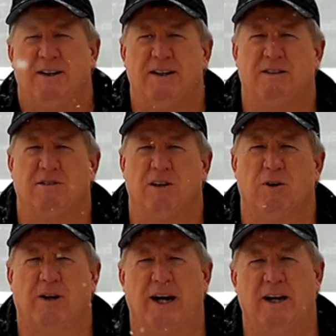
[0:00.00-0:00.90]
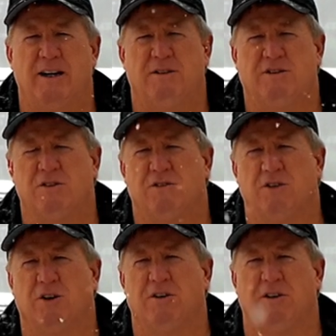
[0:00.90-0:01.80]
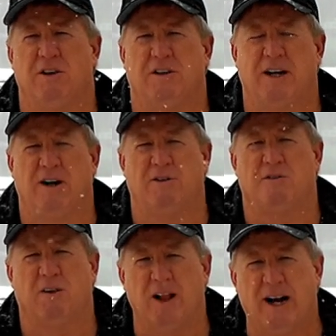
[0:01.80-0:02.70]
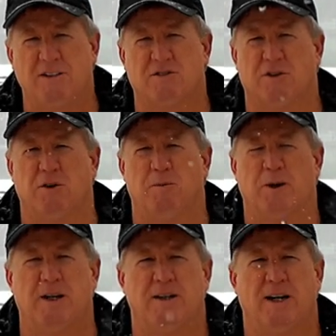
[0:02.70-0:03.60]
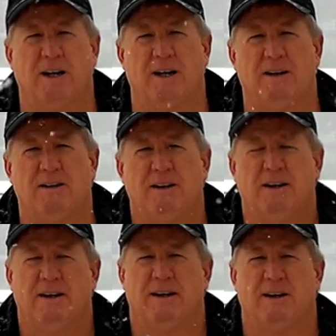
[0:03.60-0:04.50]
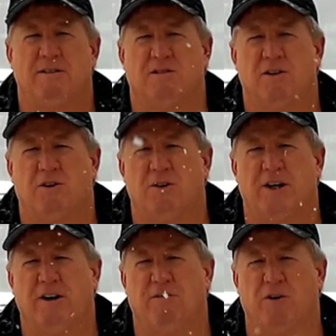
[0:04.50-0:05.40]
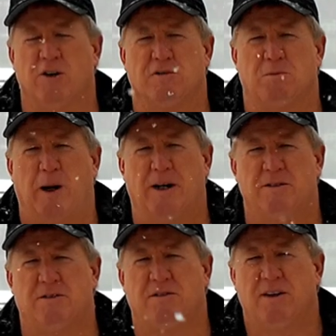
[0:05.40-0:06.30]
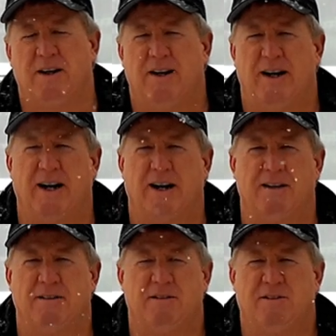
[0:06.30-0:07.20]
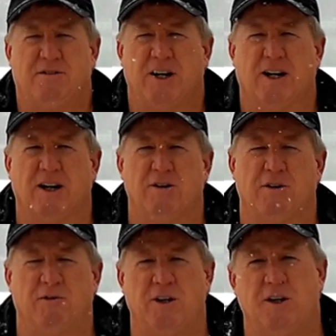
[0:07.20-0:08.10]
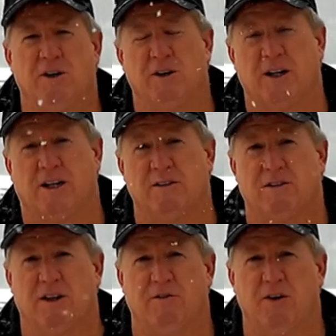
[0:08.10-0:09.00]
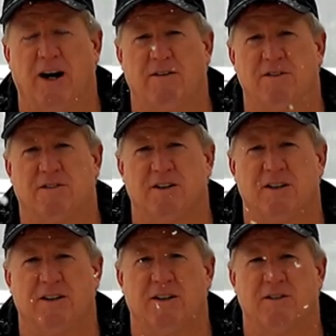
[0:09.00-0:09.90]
It's located just north of the town of Glasgow, Montana, and it's an old Air Force base. And check out the video, like I said, if you haven't seen it.